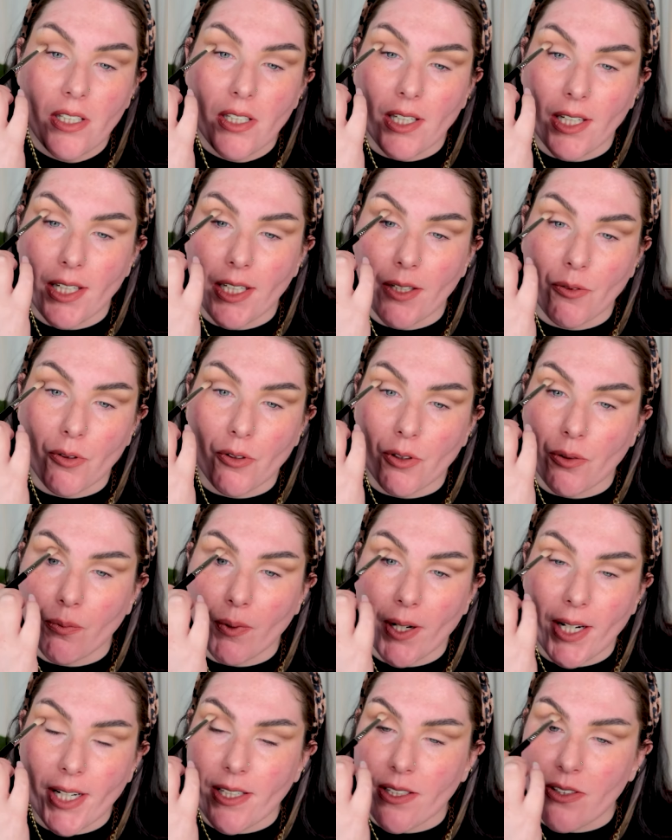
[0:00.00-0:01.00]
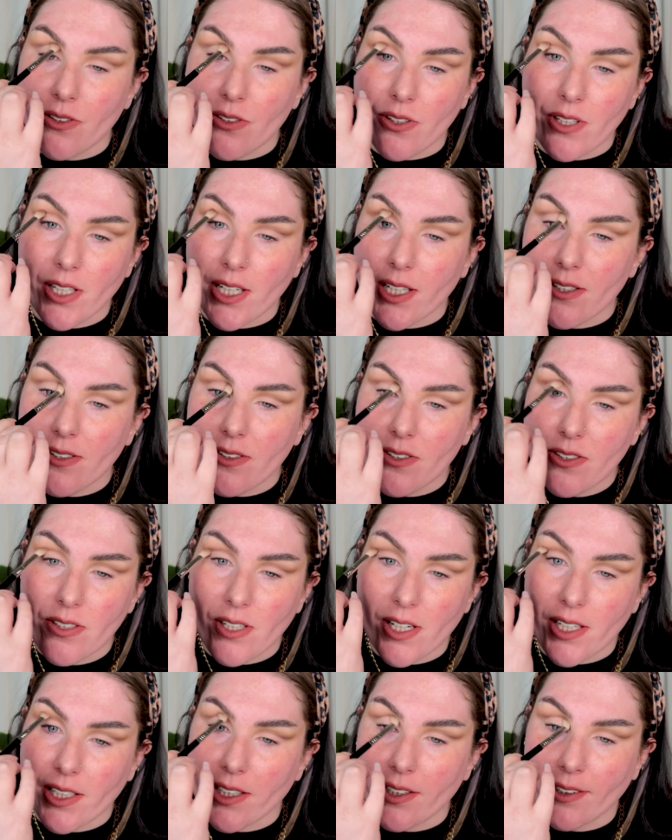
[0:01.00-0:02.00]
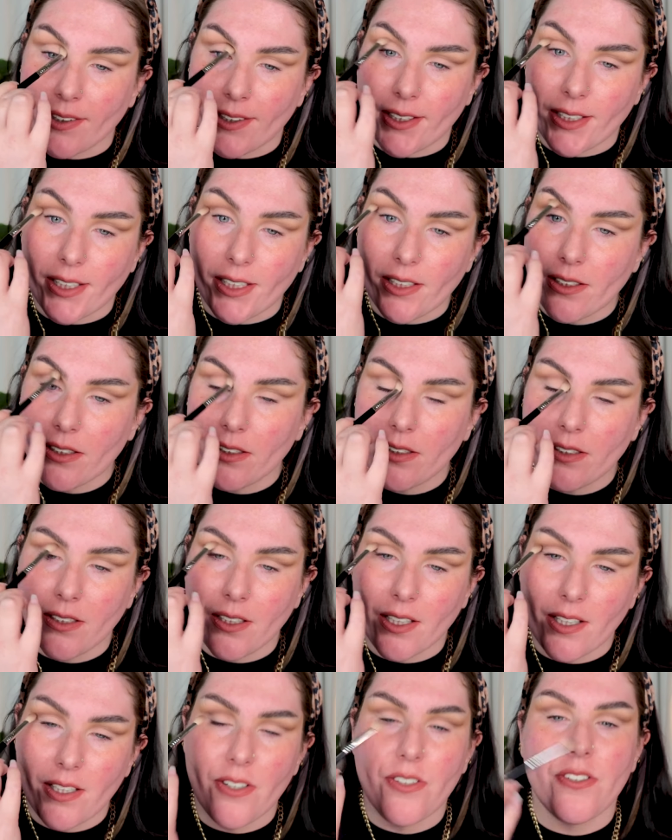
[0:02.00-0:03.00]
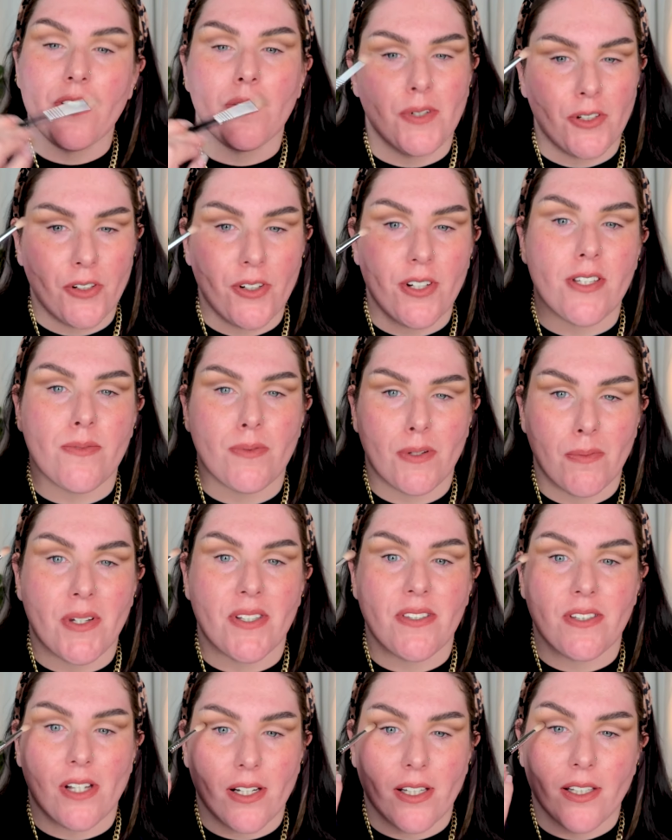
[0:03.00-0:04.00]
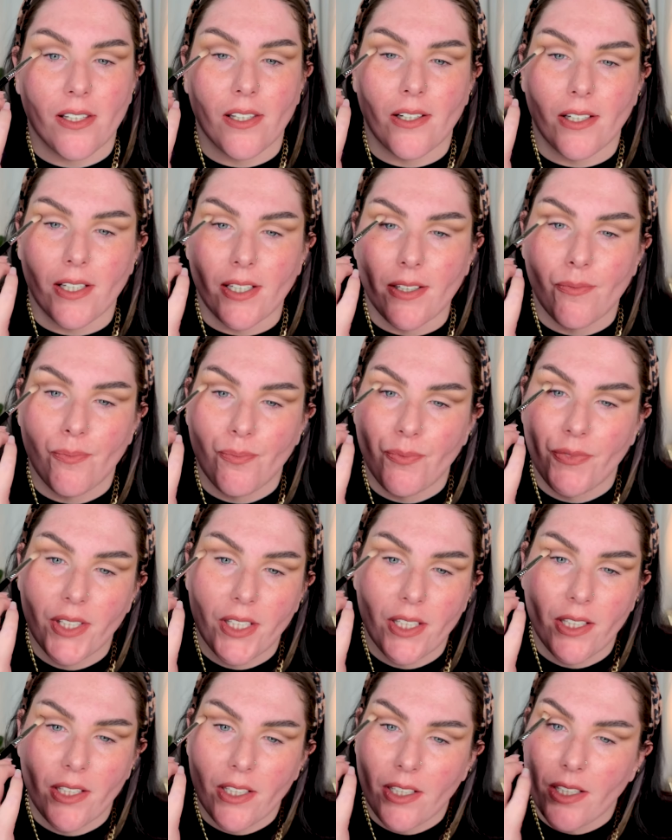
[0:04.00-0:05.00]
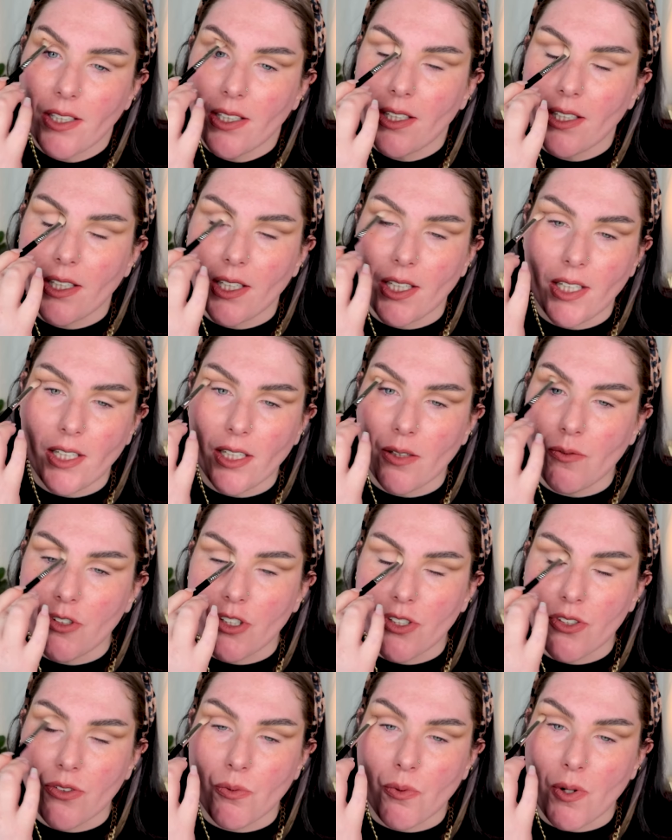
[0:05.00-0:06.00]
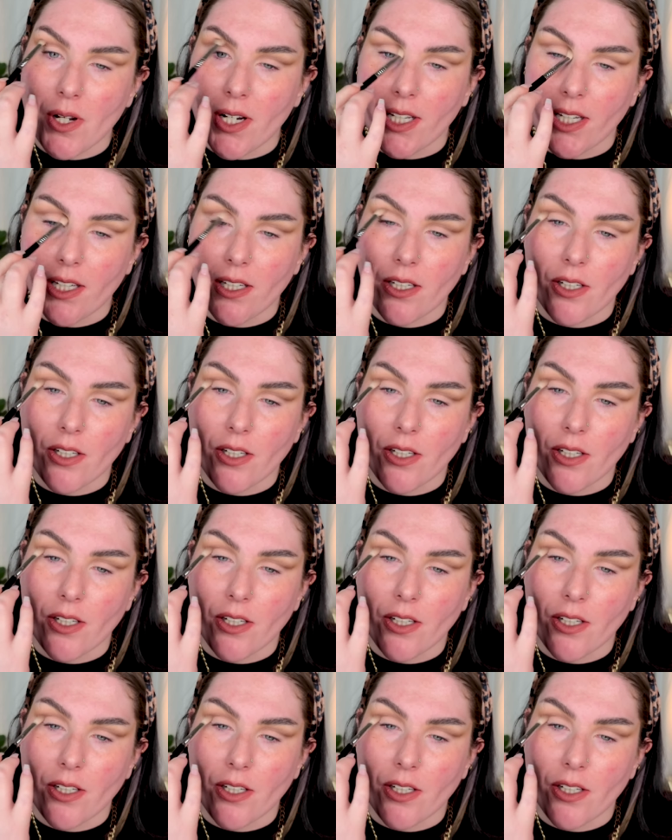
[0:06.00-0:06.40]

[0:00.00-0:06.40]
And I'm going right into that socket line. Not necessarily my crease, but my socket line. And I'm just running it